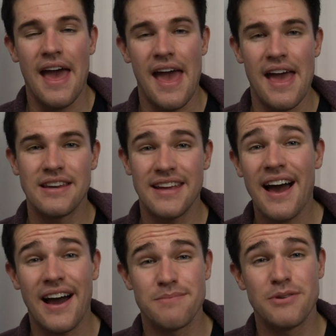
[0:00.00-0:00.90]
And
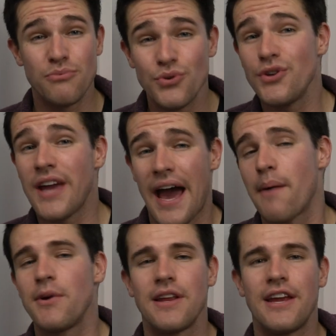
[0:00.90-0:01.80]
yeah, I'd be really
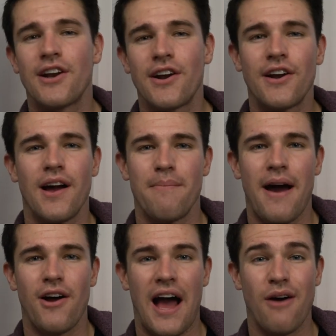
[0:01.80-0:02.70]
happy to hear
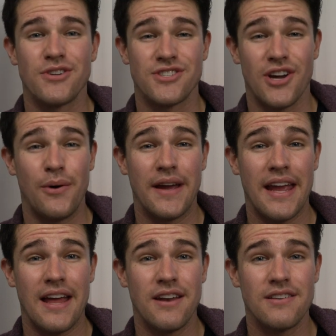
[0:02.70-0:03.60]
about how it's
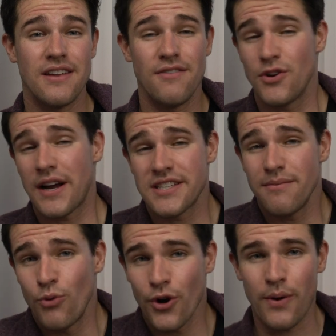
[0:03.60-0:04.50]
going. And if you guys
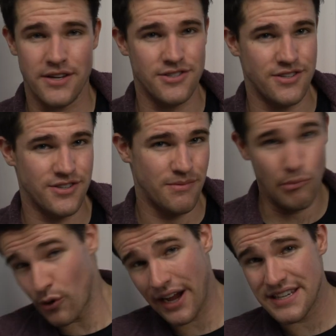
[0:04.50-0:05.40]
have more questions or
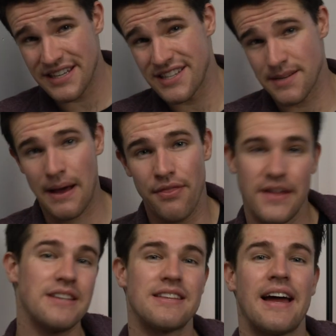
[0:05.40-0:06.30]
more ideas about
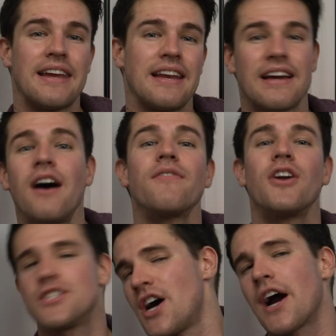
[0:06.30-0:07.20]
things that I can cover
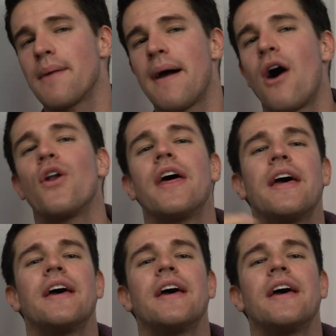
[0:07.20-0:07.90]
and talk about,